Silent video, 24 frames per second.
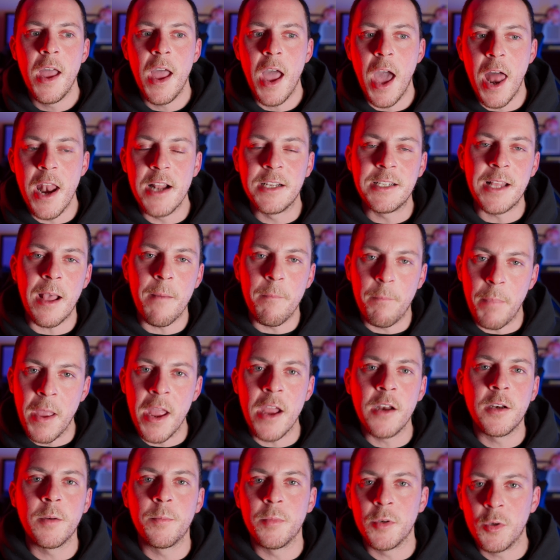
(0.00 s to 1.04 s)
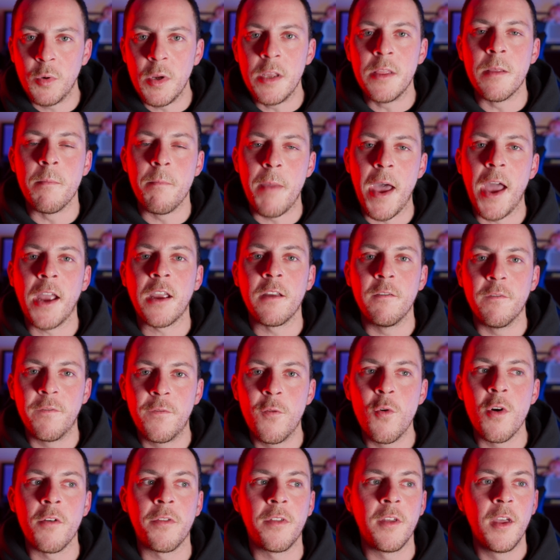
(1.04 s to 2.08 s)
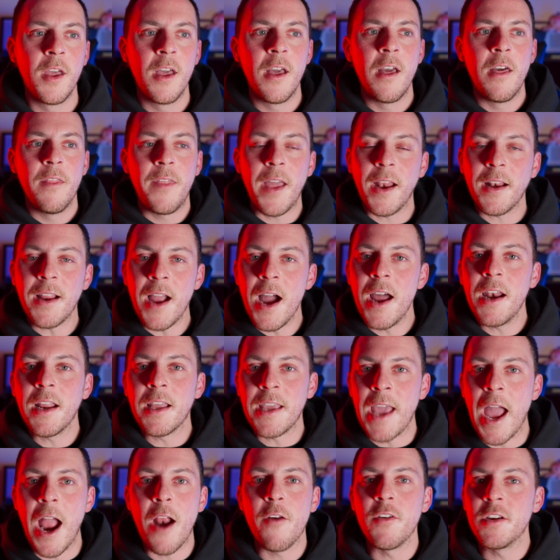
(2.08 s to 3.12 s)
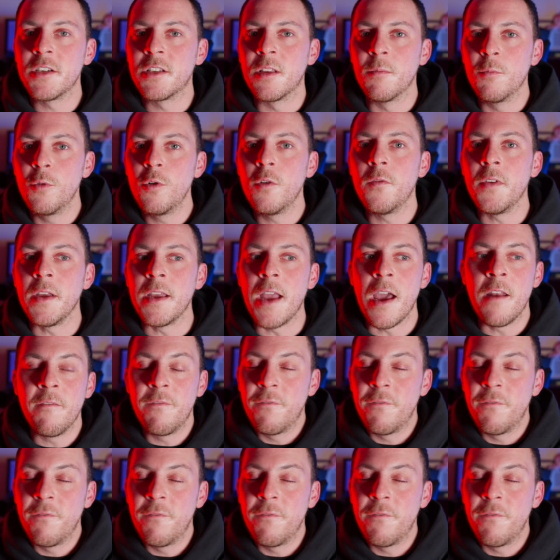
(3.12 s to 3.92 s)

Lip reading: And it's that banter between them back and forth that kind of carries the movie. And